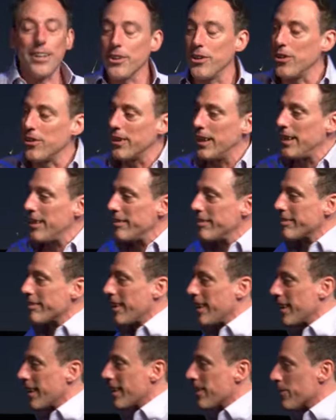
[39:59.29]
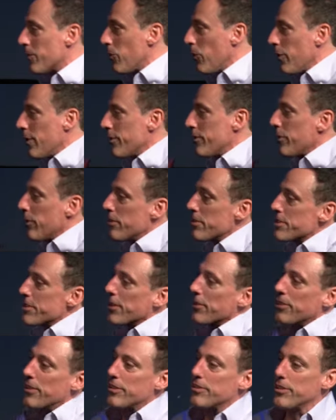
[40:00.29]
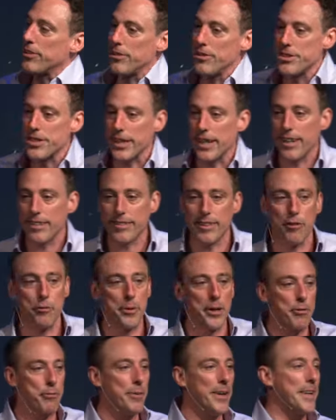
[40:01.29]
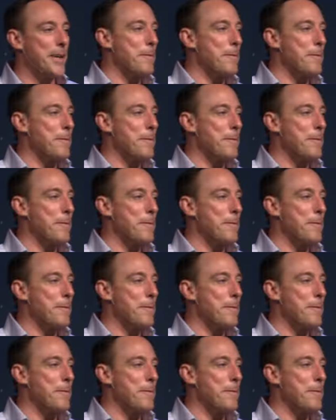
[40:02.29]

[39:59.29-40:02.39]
Go around saying, Lord told you, Lord told you, and ask everybody for money.